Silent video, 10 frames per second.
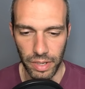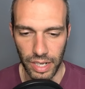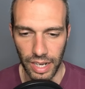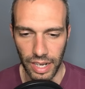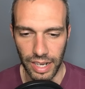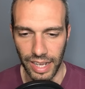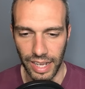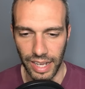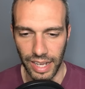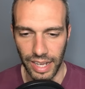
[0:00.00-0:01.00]
I
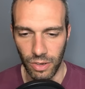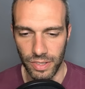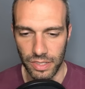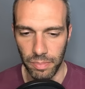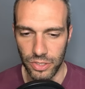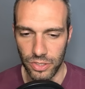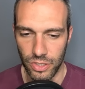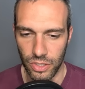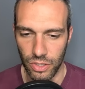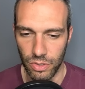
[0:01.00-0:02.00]
don't know if it's a must
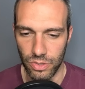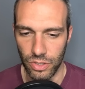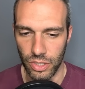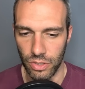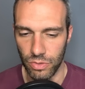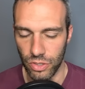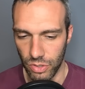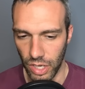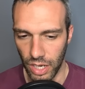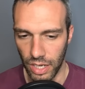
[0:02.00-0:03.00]
use. You can use
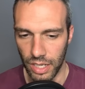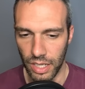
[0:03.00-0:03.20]
Dugong.